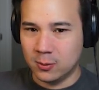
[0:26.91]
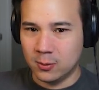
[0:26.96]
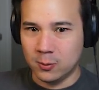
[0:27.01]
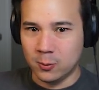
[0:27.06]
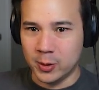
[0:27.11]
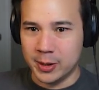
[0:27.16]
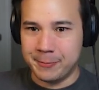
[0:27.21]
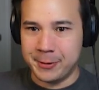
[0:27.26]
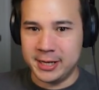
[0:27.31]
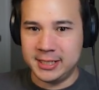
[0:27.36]

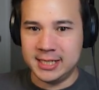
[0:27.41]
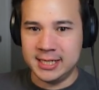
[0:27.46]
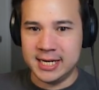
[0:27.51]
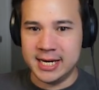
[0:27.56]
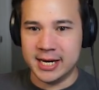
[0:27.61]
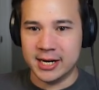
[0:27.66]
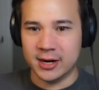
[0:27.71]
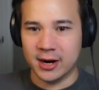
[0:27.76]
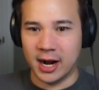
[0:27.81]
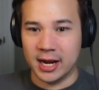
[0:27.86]
we peeked in
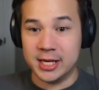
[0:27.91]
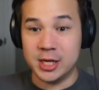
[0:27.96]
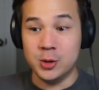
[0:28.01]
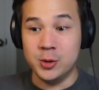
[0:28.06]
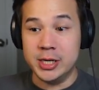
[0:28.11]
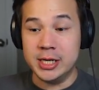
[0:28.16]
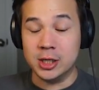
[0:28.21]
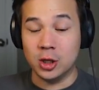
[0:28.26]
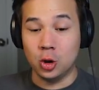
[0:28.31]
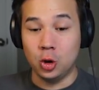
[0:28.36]
here. You
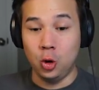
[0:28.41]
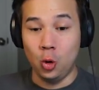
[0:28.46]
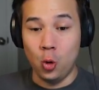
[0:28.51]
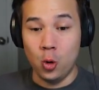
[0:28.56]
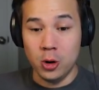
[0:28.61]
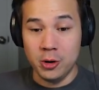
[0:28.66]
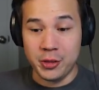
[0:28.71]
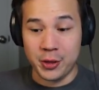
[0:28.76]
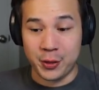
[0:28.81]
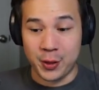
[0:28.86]
need to
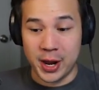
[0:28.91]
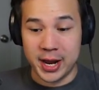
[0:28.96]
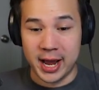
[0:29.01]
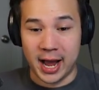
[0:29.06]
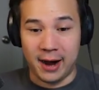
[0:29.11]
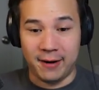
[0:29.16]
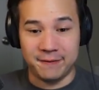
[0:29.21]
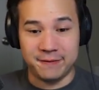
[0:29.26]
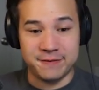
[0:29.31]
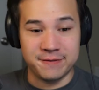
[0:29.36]
lure the thing
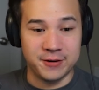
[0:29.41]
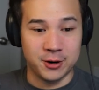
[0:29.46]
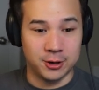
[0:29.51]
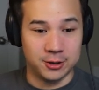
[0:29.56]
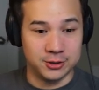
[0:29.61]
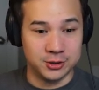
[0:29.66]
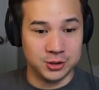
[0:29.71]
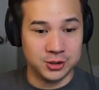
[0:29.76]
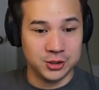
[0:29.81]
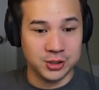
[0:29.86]
out
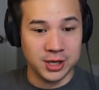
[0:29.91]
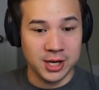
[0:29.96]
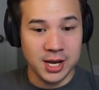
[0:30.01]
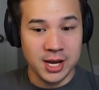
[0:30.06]
first.